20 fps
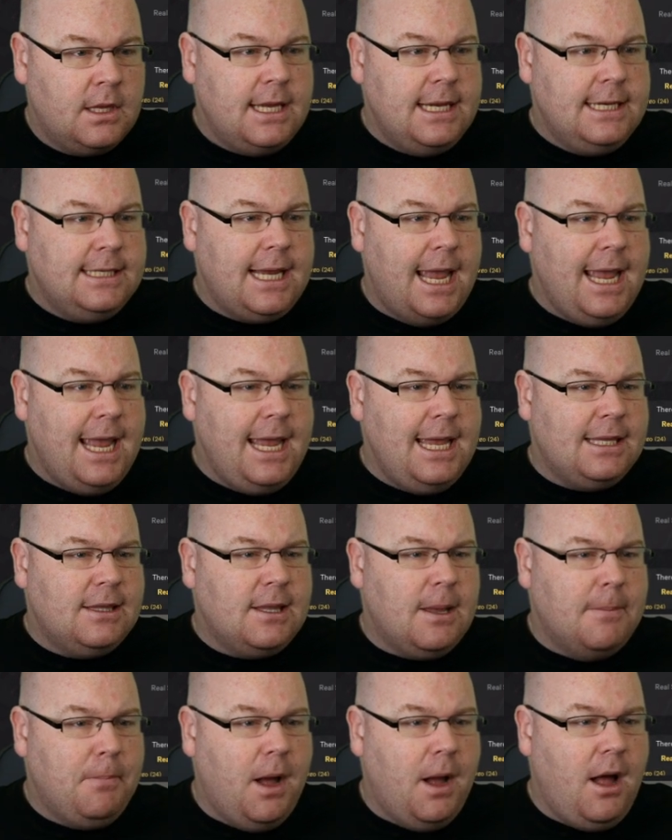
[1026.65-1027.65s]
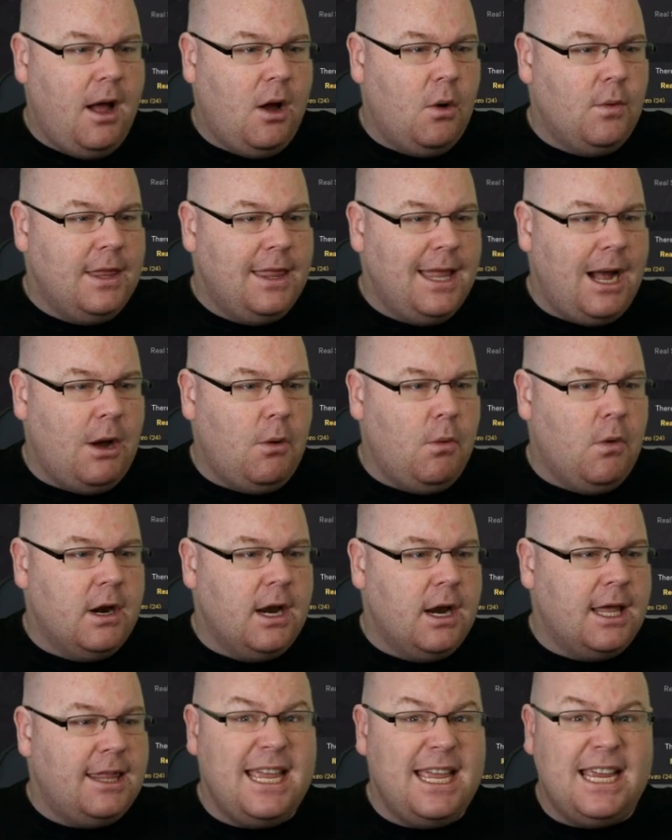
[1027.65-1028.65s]
He's hit the bar with that one,
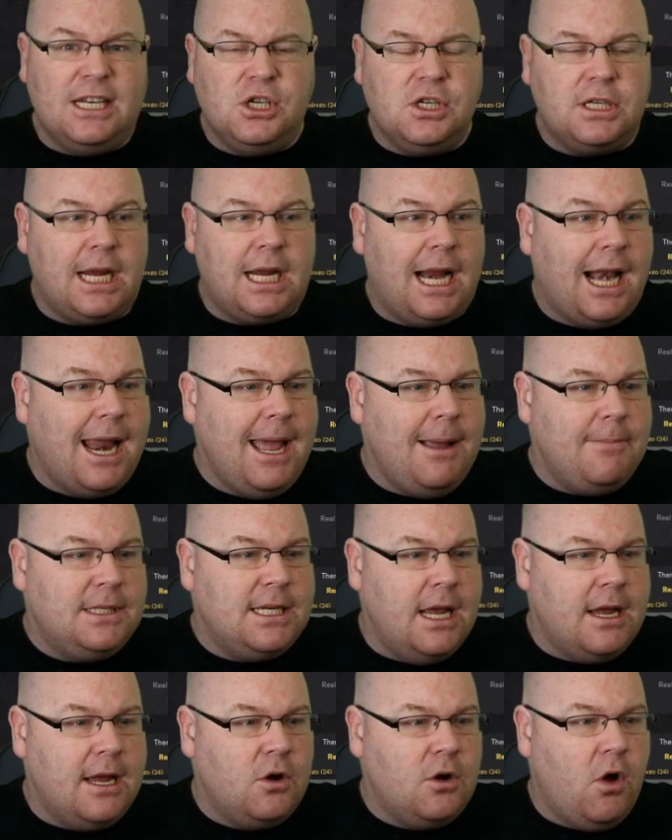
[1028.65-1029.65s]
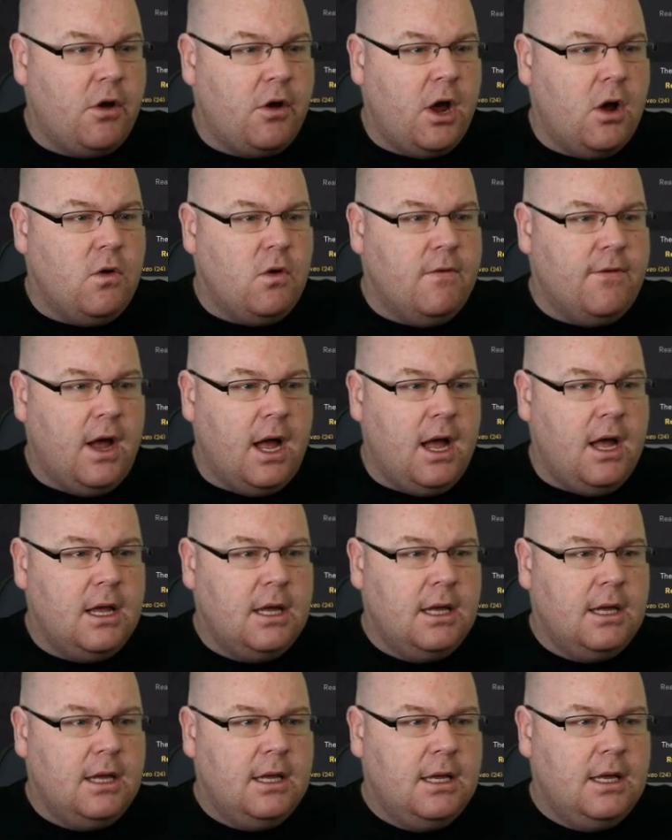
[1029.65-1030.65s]
I think. Just clipped it and gone over.
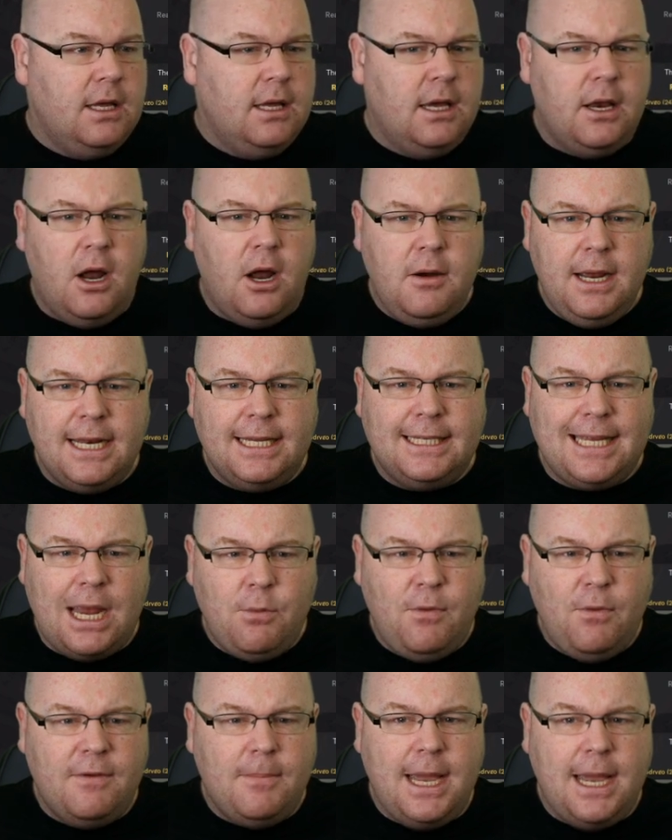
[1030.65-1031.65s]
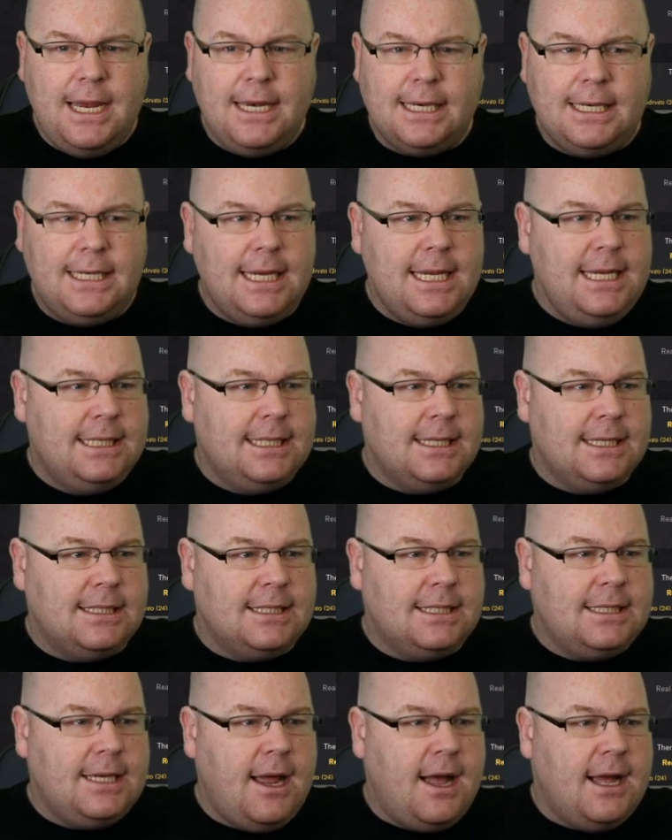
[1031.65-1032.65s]
I'm going to say we've made a decent
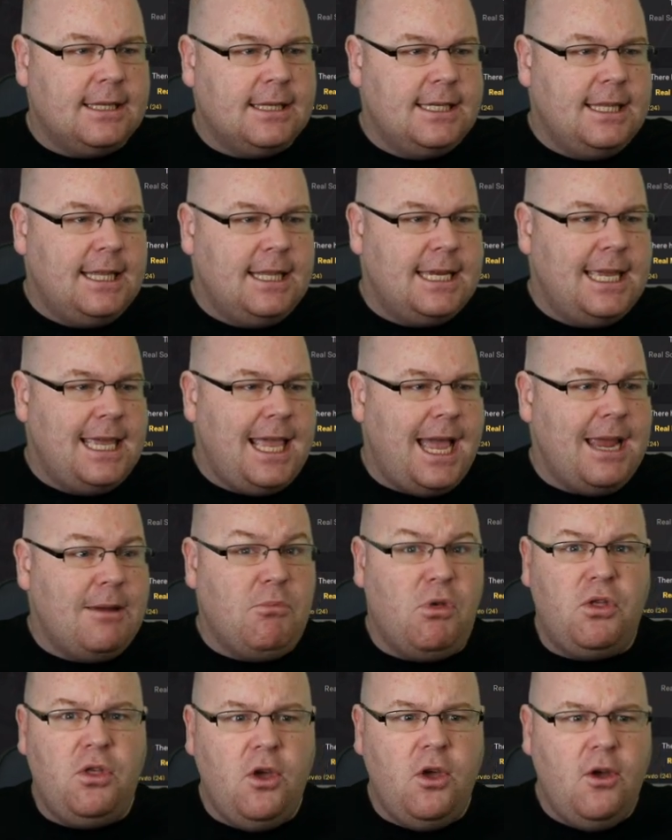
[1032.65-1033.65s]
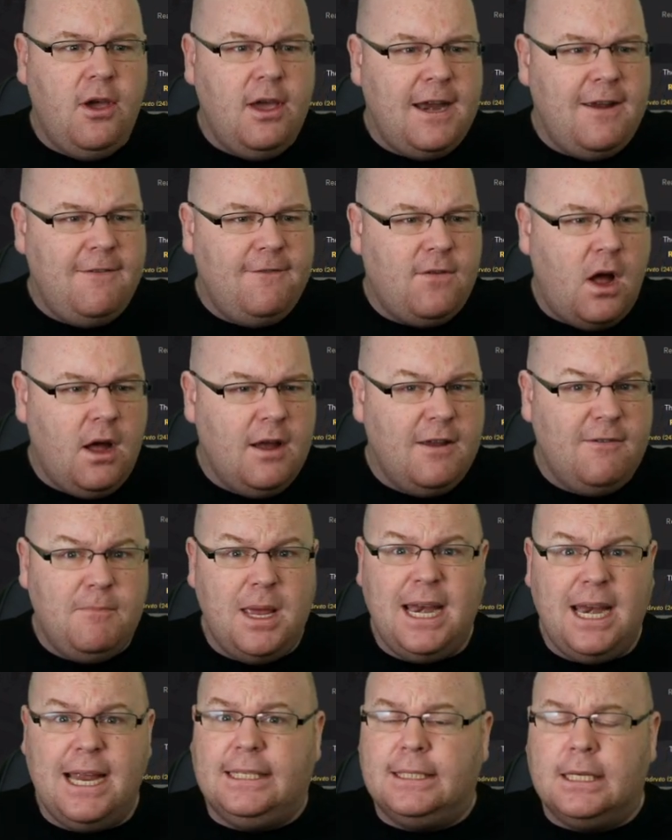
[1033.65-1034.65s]
start to the game. thirty-five
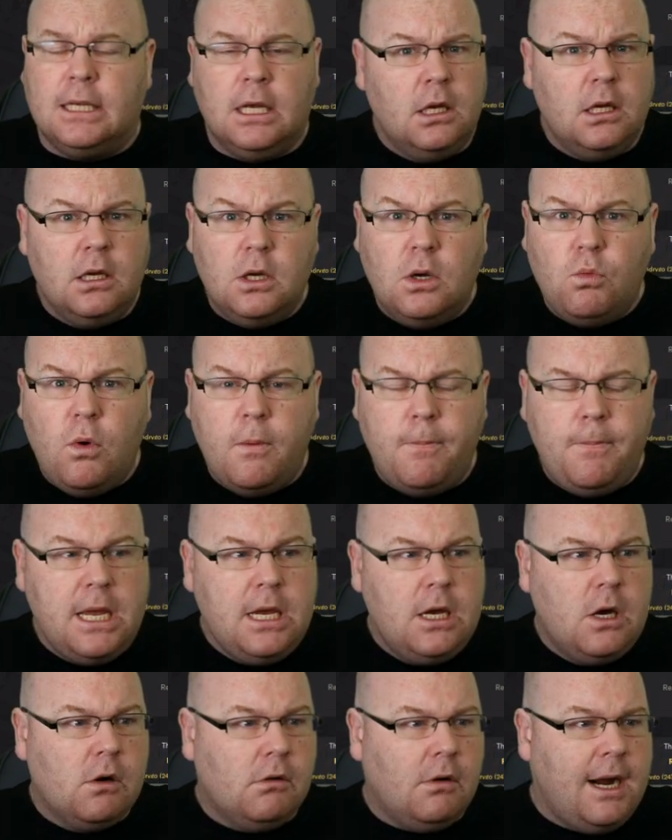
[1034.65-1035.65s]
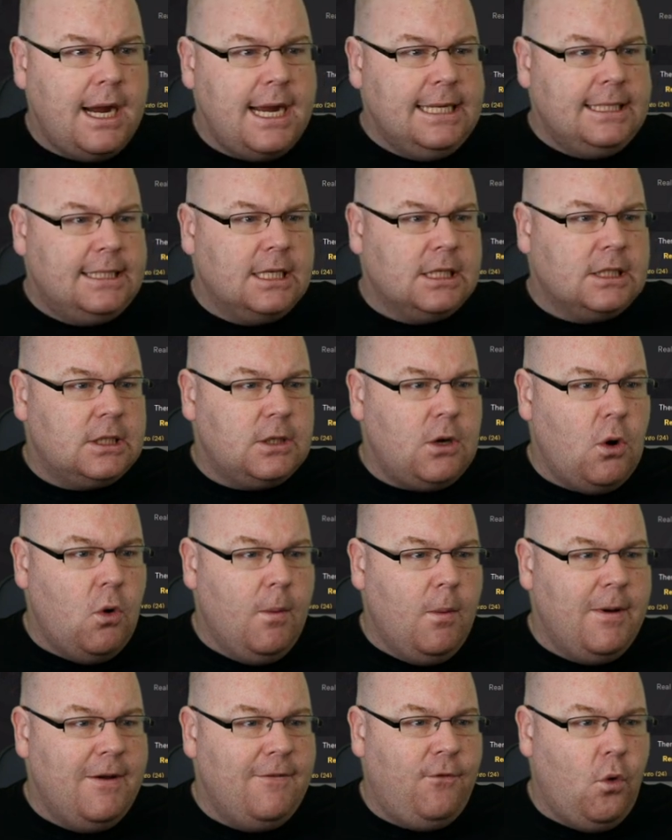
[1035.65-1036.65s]
minutes would be great to
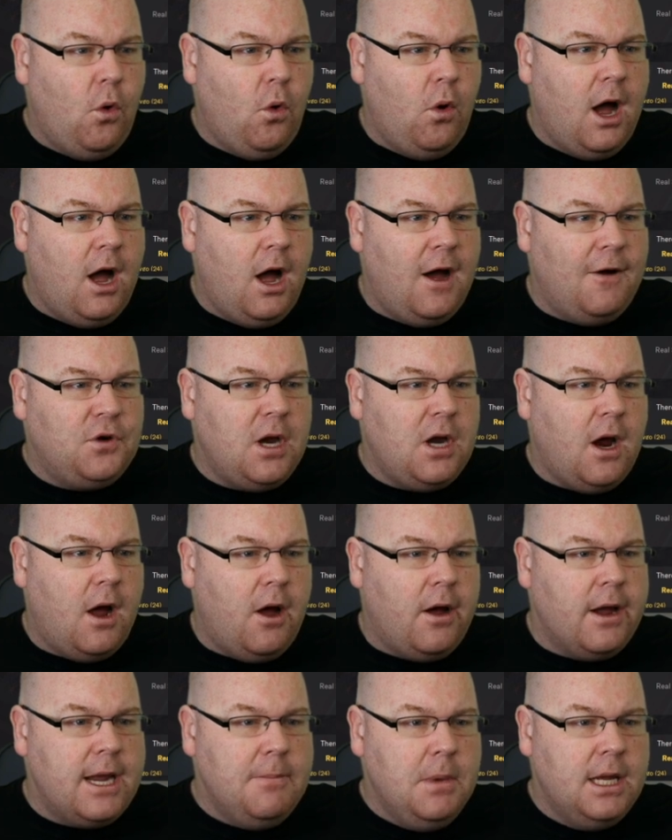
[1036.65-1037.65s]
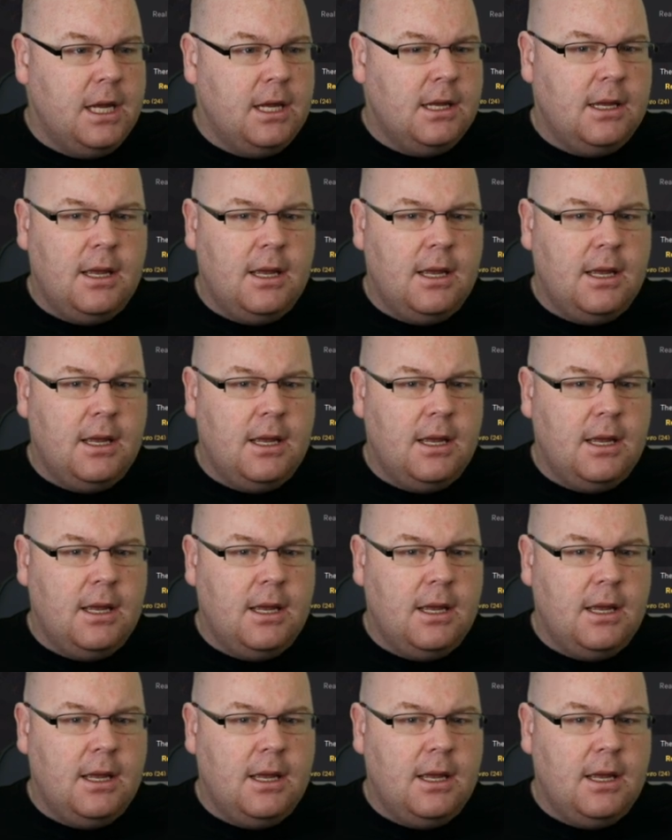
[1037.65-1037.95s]
score before half-time.